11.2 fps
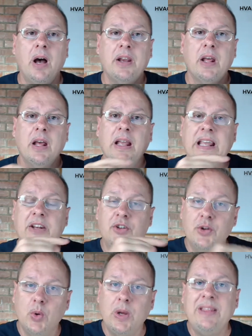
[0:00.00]
But
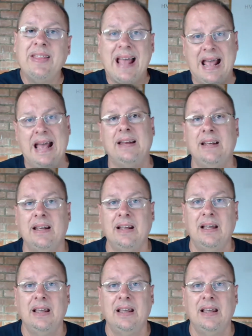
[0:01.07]
in doing that,